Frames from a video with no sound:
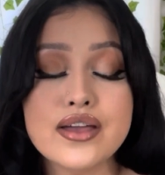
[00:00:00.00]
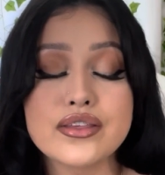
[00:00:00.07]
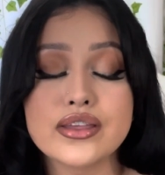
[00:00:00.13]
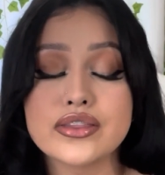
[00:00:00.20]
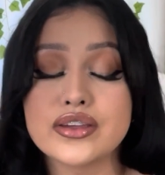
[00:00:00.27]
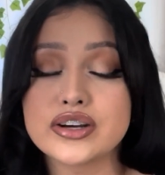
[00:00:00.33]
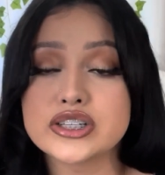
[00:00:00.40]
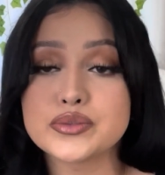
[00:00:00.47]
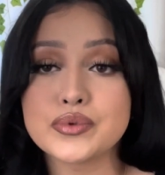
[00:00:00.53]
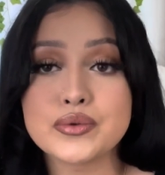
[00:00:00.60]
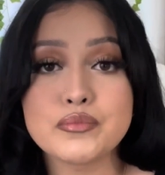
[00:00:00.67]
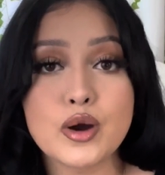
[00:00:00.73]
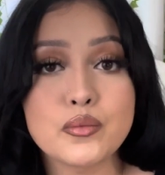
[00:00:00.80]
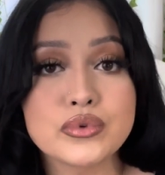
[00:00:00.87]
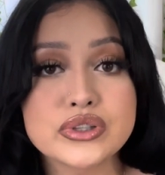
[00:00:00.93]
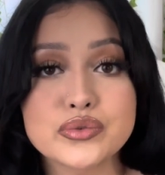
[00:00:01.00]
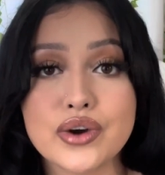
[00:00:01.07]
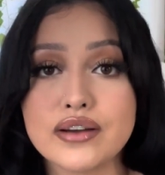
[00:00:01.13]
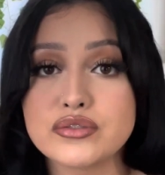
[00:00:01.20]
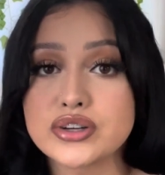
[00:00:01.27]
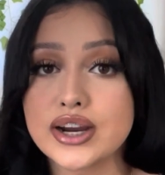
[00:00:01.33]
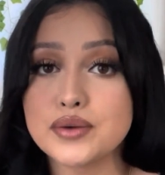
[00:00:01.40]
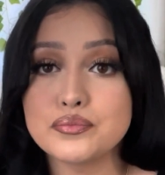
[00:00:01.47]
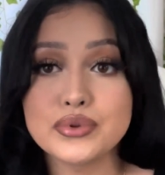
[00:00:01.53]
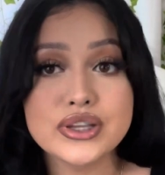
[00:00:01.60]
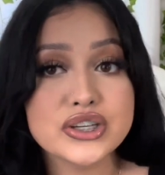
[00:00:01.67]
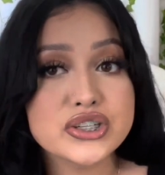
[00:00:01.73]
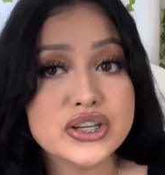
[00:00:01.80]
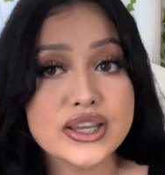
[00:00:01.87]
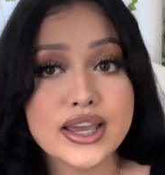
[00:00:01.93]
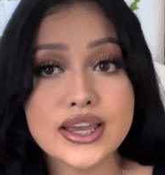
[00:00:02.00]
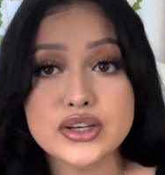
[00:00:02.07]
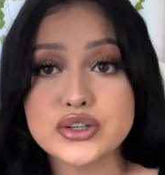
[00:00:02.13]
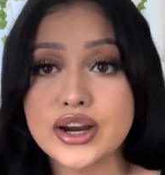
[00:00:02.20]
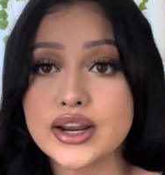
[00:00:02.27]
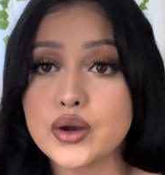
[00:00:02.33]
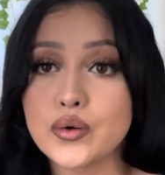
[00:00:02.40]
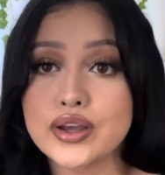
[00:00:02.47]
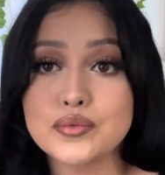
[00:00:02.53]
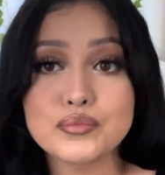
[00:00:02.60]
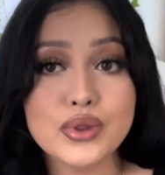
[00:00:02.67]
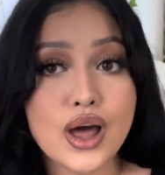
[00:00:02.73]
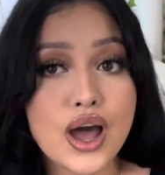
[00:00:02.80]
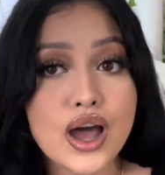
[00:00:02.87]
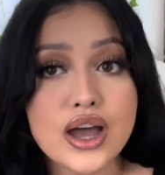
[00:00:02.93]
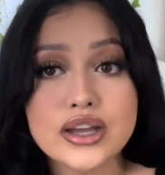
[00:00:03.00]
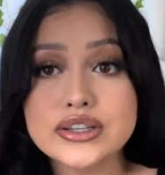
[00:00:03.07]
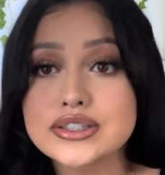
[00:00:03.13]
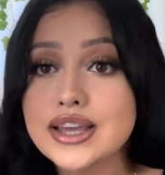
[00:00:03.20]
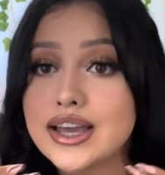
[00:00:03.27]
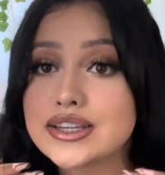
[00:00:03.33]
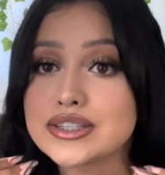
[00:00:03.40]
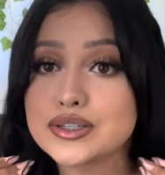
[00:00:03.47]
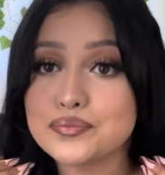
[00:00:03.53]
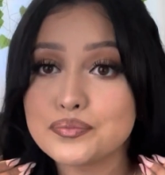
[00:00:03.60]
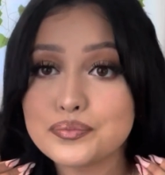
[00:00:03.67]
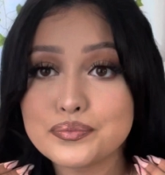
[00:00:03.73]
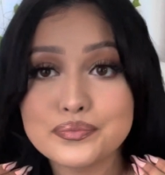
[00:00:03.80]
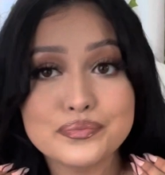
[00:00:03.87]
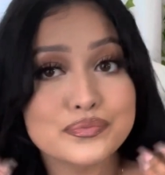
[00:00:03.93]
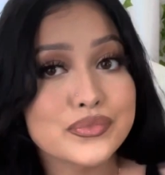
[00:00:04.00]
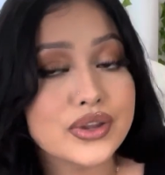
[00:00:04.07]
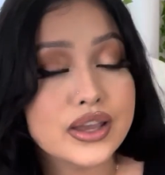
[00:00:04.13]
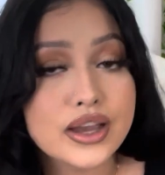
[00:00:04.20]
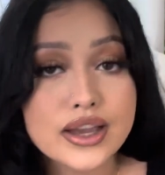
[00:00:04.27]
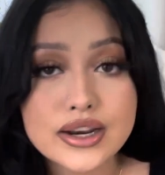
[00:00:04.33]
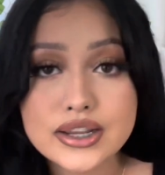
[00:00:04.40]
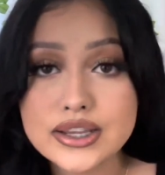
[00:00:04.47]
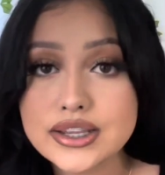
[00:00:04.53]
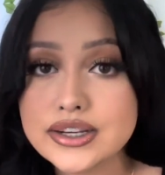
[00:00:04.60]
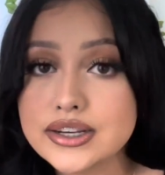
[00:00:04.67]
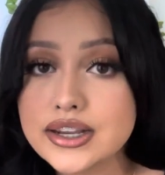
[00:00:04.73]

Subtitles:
There's been moments where I've tried bleaching it, tried going blonde, had to cut it.